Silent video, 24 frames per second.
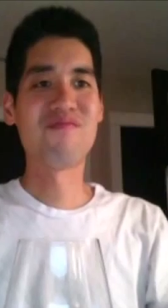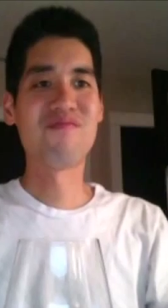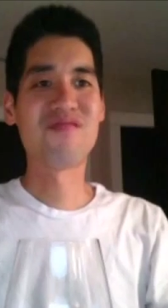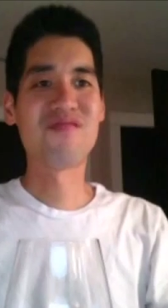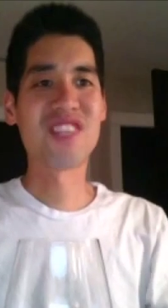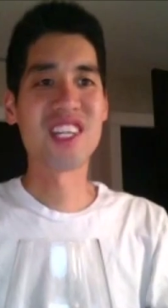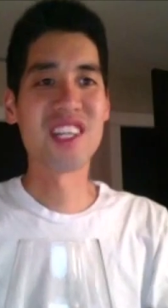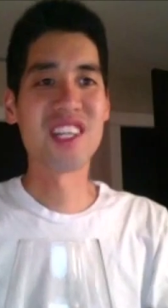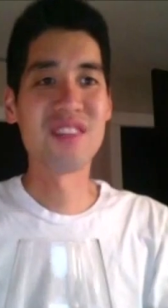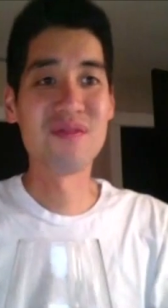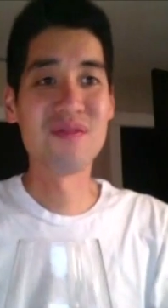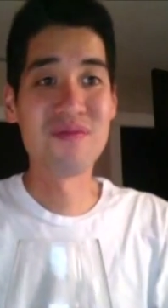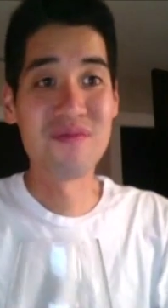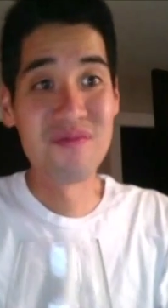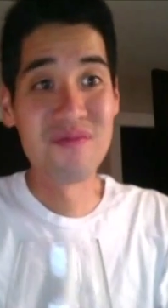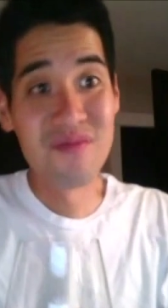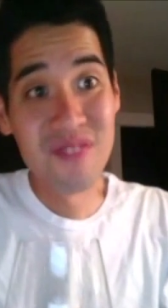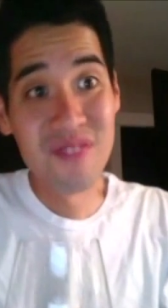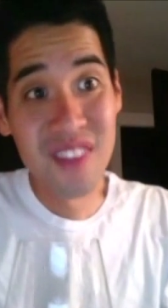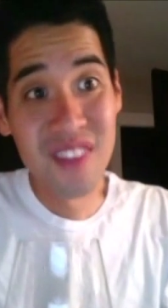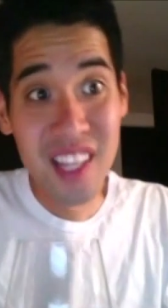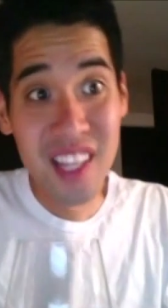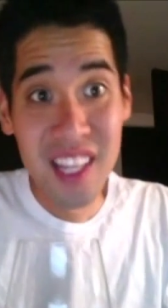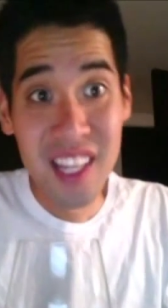So,
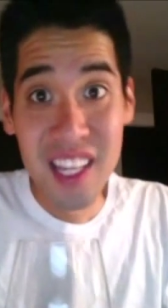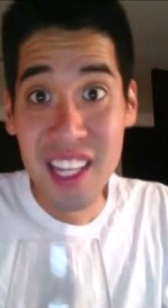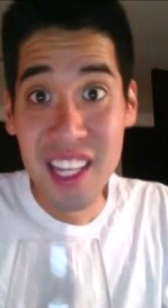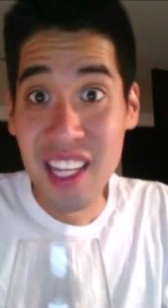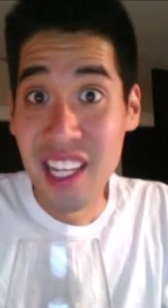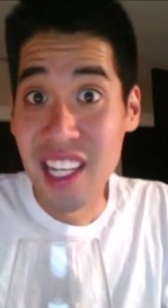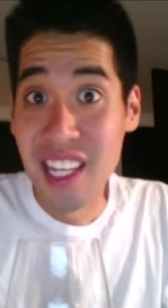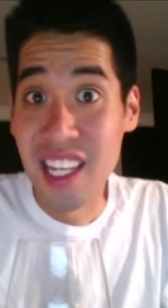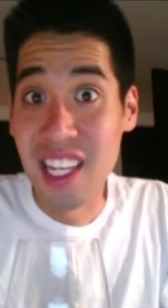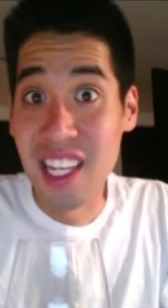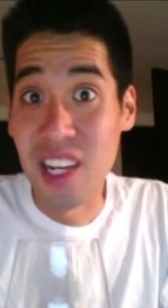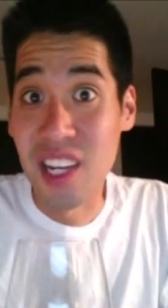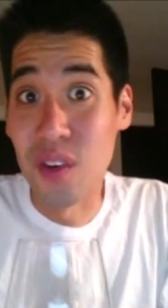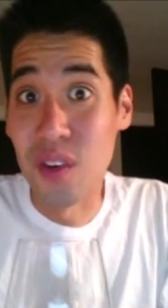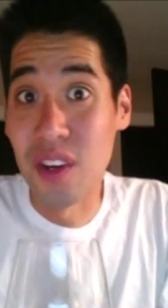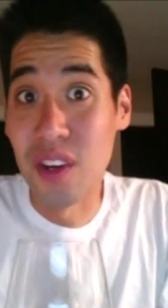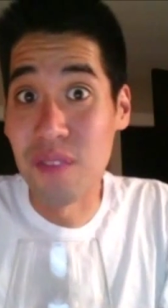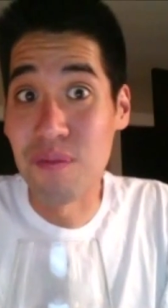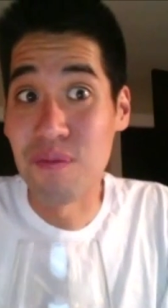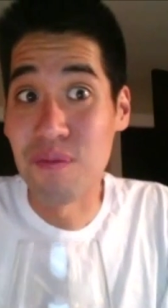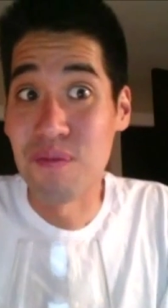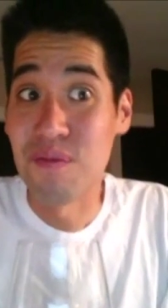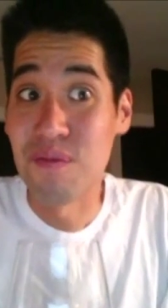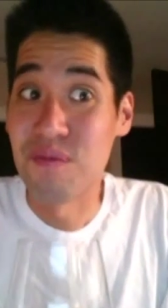you know
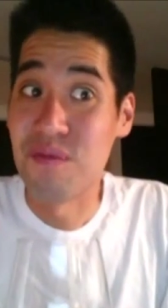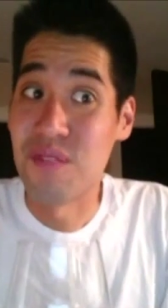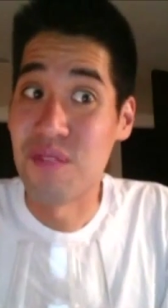what?